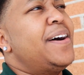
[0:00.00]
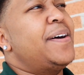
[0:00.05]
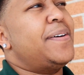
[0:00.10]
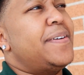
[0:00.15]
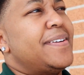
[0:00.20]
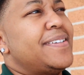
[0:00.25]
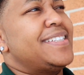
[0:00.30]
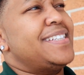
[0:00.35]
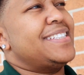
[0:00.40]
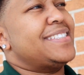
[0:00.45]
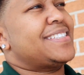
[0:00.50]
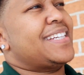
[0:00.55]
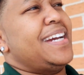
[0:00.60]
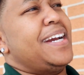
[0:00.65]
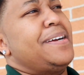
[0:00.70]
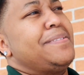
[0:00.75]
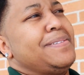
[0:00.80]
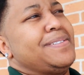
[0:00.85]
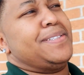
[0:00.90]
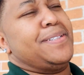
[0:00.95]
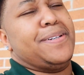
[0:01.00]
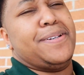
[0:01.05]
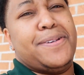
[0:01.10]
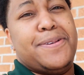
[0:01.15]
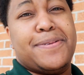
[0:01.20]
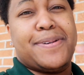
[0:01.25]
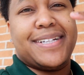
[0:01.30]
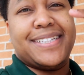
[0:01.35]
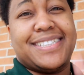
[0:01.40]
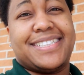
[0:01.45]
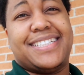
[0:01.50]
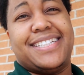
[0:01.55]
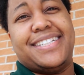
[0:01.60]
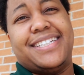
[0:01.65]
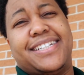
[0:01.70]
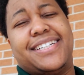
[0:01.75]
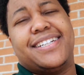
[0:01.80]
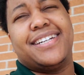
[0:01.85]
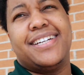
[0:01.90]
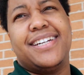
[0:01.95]
on this camera so you can
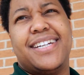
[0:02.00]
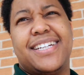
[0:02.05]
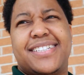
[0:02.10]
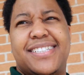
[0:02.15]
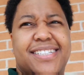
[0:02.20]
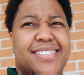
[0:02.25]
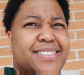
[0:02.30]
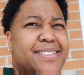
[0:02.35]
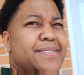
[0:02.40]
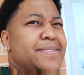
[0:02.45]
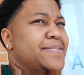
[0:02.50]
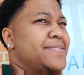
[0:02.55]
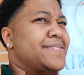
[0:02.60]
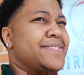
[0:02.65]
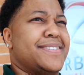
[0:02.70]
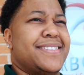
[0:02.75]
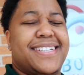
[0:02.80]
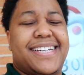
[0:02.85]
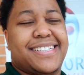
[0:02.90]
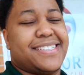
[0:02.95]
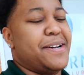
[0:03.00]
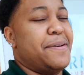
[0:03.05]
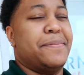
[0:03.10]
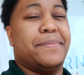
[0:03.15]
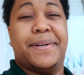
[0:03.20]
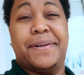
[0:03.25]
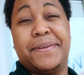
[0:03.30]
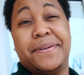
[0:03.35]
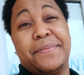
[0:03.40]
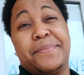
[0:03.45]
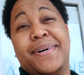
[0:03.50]
see it. She's gonna, it's gonna blow her